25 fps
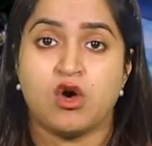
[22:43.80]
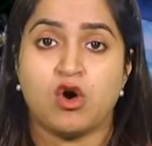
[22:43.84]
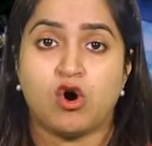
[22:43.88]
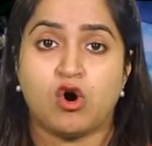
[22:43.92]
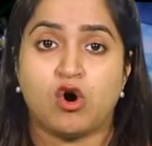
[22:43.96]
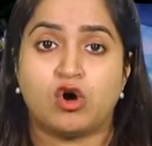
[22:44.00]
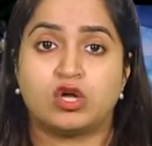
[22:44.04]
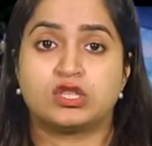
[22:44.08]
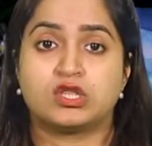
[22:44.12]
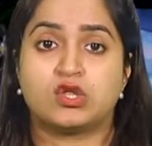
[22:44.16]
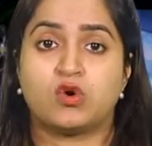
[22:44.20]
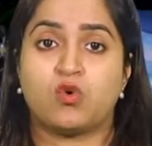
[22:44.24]

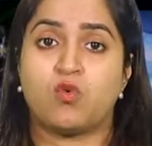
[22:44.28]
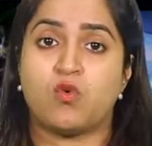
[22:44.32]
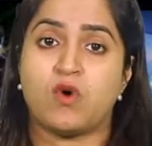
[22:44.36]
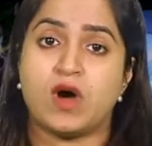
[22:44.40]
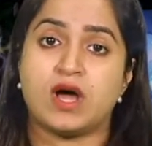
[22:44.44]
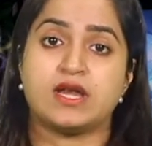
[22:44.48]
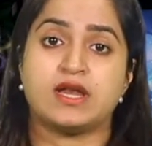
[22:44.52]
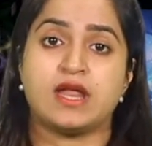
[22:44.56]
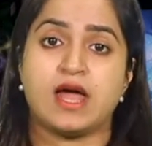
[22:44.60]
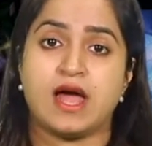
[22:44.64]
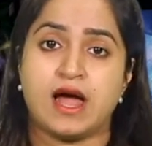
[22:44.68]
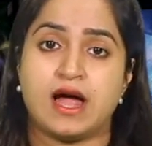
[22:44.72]
On the
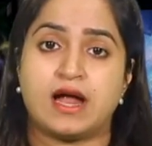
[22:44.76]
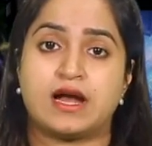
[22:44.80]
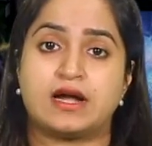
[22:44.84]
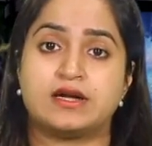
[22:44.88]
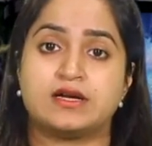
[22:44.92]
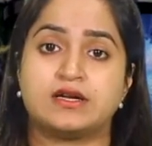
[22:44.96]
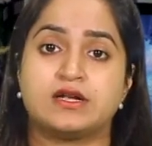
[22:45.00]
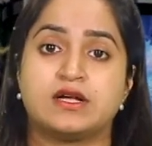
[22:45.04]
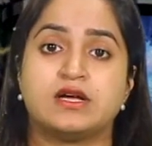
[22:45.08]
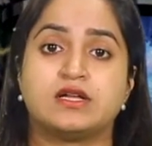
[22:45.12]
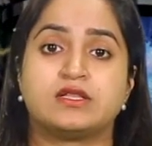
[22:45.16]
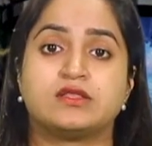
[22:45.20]
one
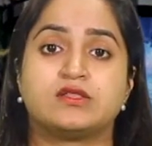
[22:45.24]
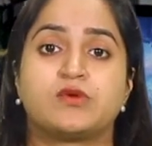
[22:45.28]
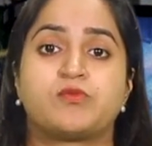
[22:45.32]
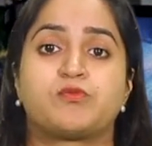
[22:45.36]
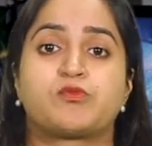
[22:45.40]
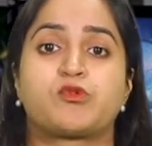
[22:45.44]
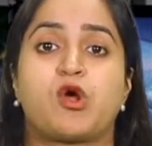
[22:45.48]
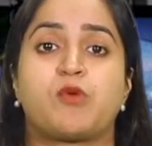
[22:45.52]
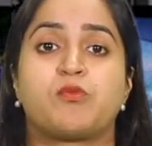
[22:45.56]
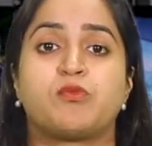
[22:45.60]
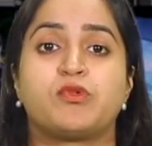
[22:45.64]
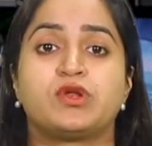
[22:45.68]
hand, the
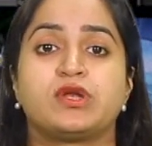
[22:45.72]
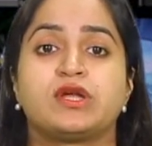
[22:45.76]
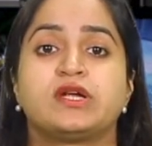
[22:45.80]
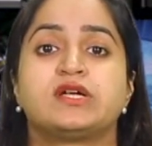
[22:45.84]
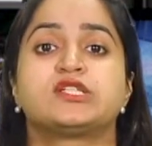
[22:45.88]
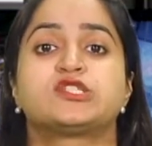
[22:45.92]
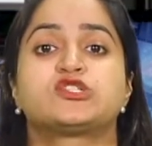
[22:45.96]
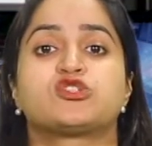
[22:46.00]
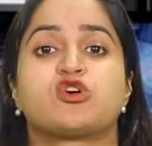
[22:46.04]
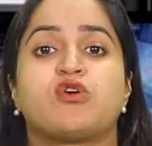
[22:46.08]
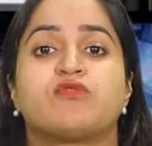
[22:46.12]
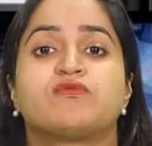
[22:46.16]

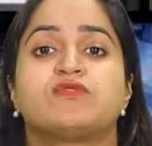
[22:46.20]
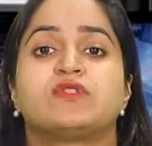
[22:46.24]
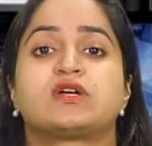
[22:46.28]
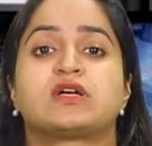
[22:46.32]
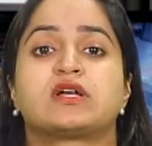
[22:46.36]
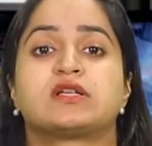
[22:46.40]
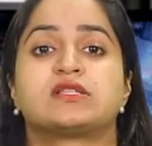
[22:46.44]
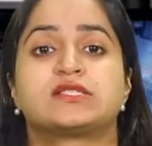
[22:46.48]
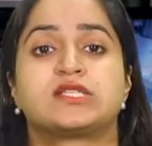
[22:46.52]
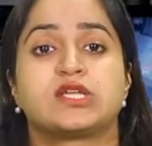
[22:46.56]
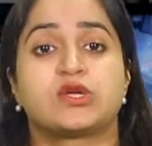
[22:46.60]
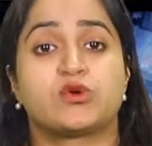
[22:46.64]
proponents of the
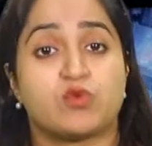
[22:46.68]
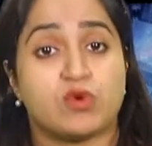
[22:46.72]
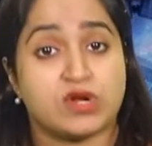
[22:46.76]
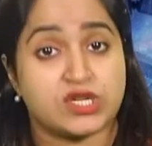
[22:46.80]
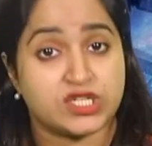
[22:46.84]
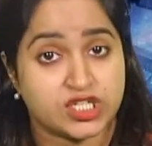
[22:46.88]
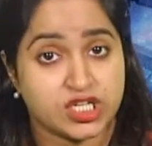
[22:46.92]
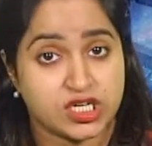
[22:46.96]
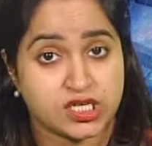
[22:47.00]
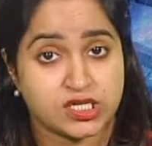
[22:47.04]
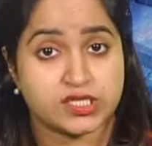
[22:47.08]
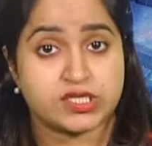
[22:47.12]

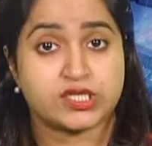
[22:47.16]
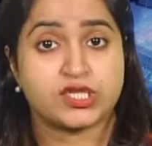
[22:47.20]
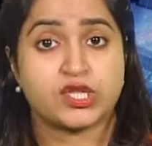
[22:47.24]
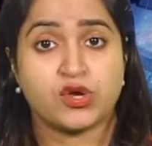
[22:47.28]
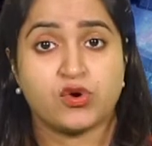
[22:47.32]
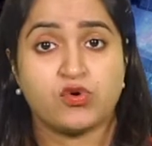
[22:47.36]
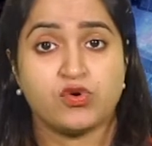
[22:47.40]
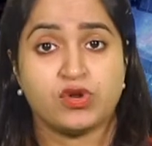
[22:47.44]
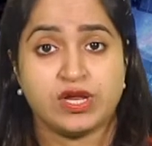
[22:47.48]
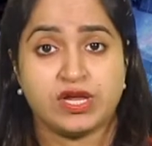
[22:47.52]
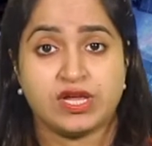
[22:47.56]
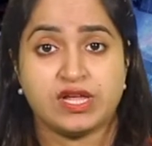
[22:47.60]
consequentialist
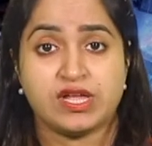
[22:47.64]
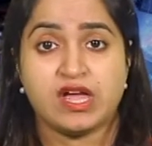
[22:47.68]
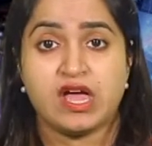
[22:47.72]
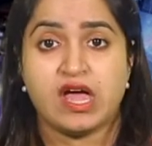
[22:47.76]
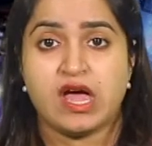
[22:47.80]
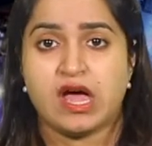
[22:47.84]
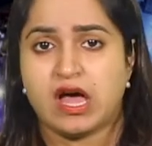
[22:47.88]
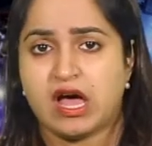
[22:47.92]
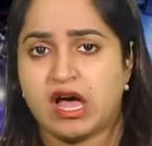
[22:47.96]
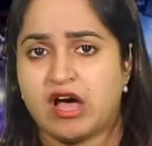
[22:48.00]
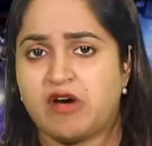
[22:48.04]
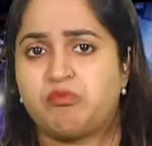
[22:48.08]
theory
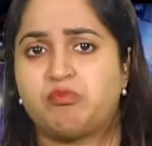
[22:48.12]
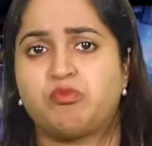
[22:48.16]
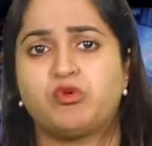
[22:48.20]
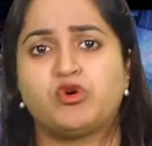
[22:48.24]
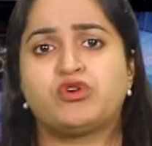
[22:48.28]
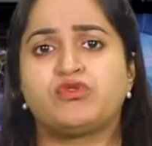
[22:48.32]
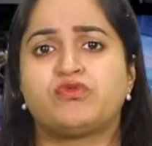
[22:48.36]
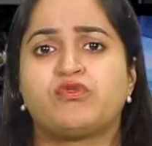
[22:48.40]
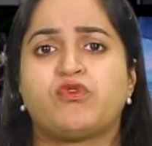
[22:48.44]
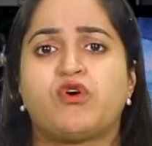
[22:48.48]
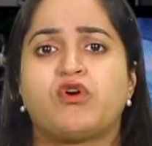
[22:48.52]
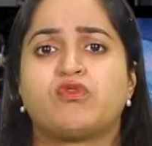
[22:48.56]
have
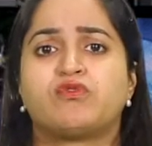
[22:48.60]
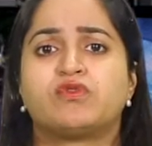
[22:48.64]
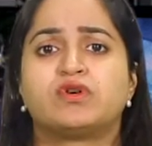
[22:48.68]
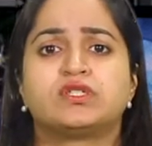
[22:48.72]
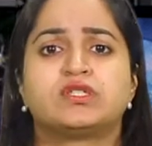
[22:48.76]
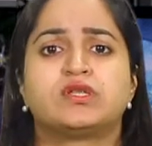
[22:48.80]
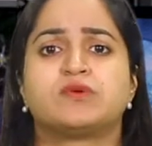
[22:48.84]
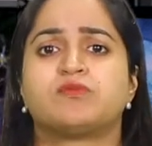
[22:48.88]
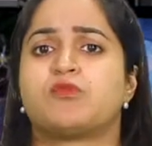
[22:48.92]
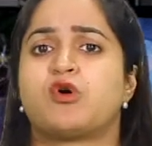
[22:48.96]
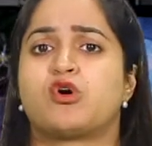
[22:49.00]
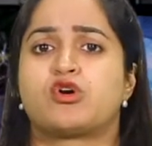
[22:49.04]
put forward
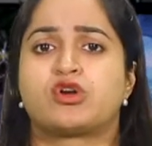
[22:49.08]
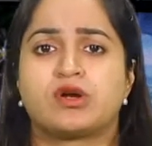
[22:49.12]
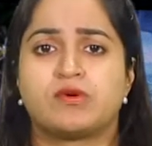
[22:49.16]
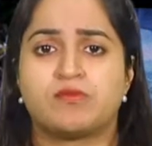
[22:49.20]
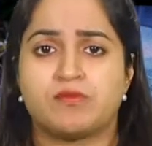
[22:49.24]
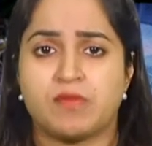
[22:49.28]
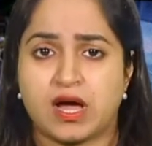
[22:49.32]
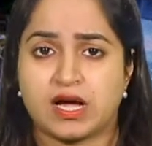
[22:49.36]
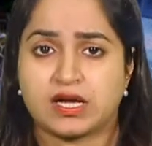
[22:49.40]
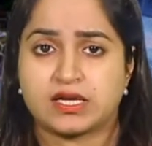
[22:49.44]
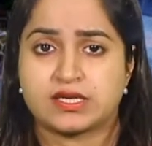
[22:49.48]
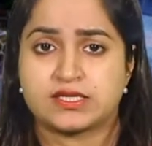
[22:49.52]
the moral
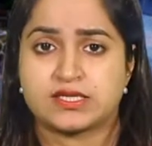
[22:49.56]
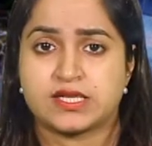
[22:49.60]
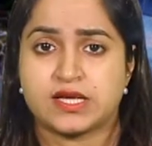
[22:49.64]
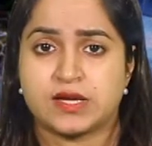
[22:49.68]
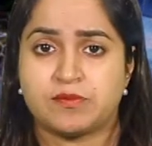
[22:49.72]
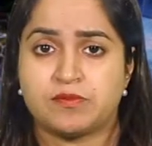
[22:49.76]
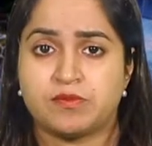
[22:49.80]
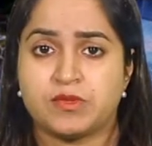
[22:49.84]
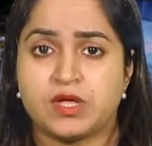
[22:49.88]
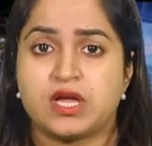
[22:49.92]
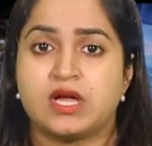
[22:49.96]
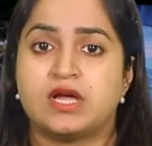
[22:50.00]

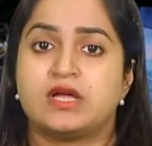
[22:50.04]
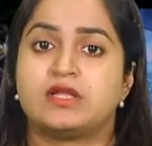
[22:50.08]
maxim,